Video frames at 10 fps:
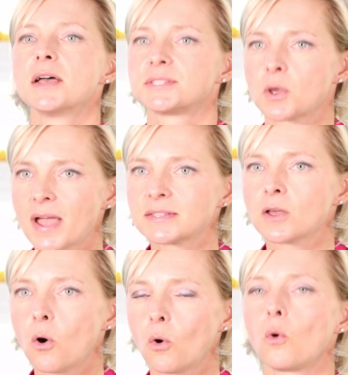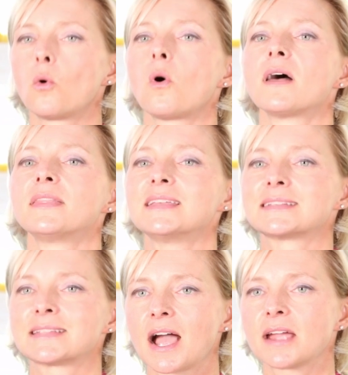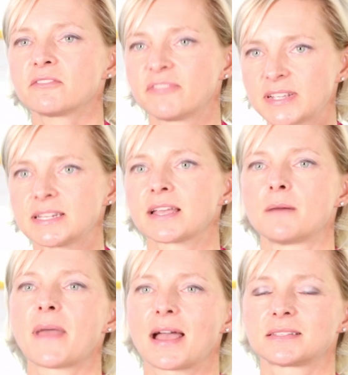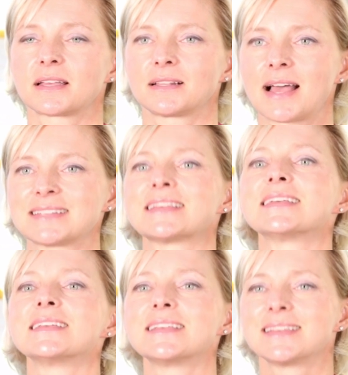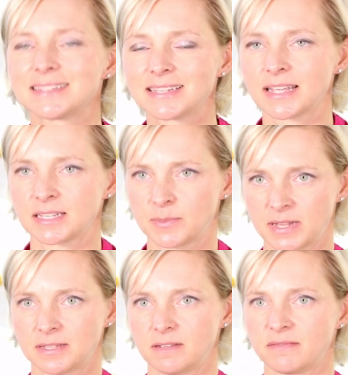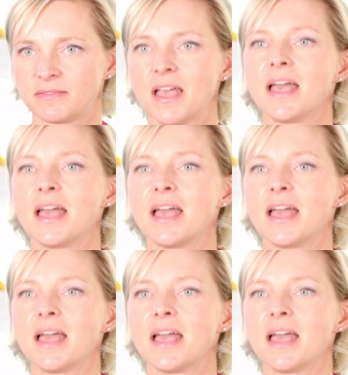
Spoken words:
So as a whole, the entire fixed income asset class is expensive.